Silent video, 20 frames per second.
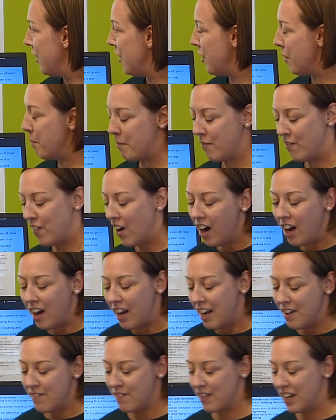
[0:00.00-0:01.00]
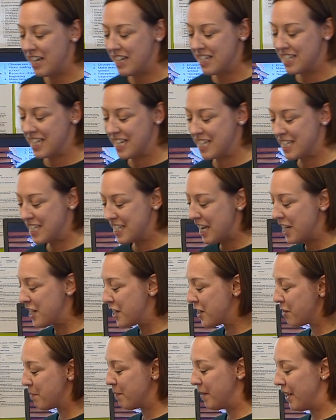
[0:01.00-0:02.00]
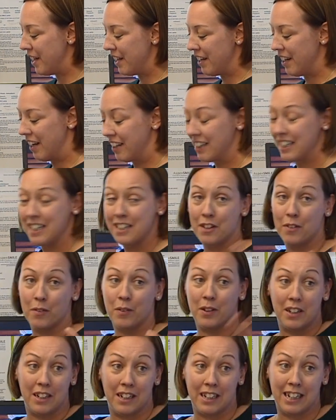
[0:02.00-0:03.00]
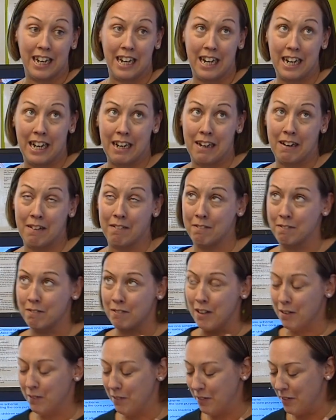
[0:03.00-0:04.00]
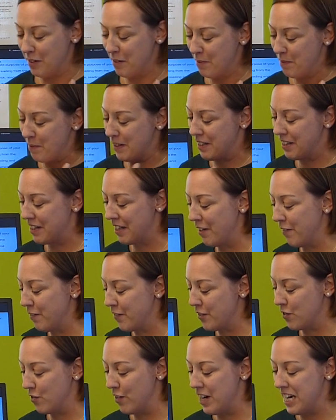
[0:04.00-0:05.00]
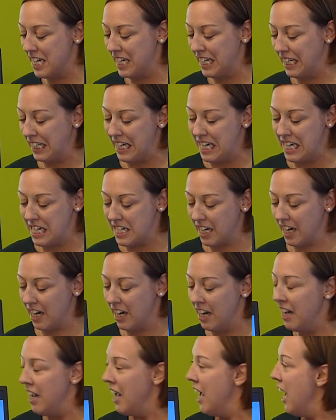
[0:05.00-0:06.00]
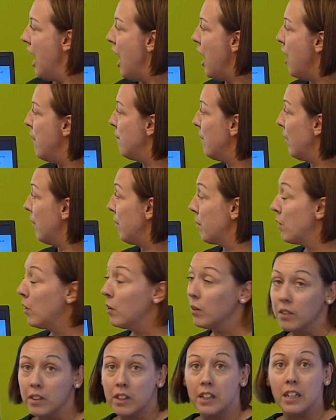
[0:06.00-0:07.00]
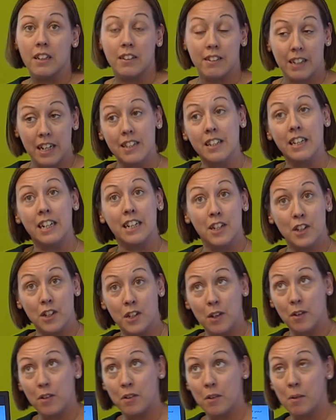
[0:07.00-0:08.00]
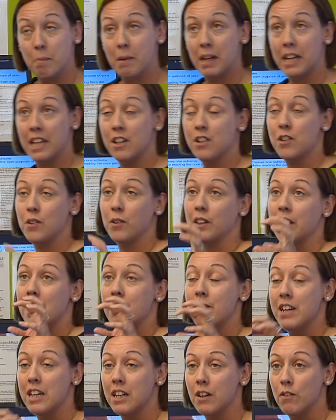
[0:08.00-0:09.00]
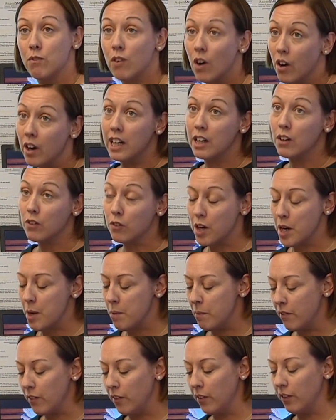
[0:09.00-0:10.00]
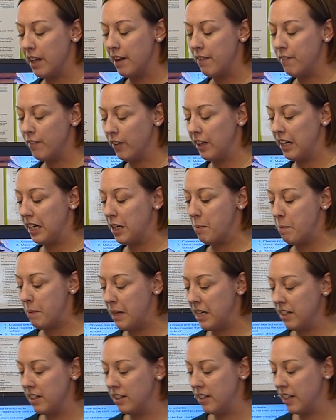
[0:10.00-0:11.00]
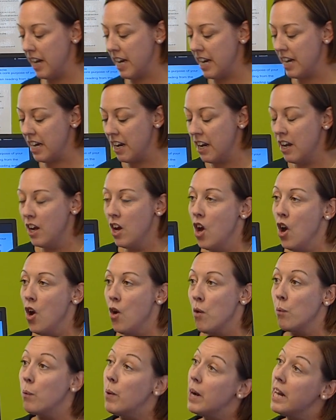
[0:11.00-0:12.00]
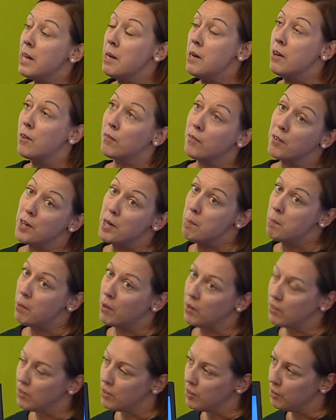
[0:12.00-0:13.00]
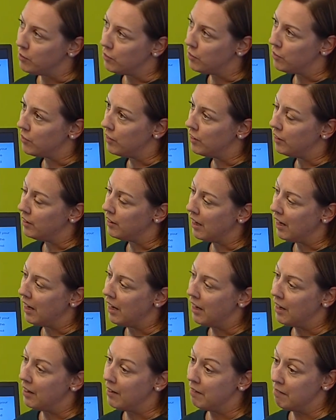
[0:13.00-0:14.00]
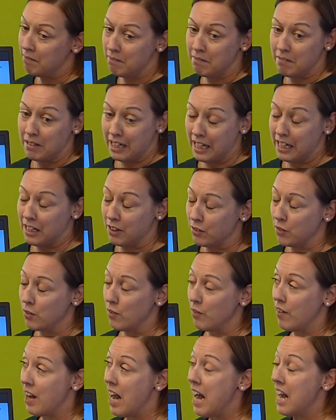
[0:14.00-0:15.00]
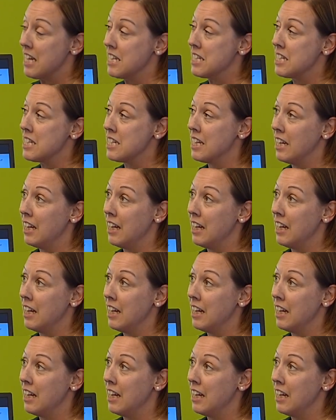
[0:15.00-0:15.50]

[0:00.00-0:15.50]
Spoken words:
Number 5 is assessment. This is one of the key roles of myself as reading leader. I'm constantly assessing the children, making sure they're in the right group for their phonic ability. We group our children at Kingsnorth as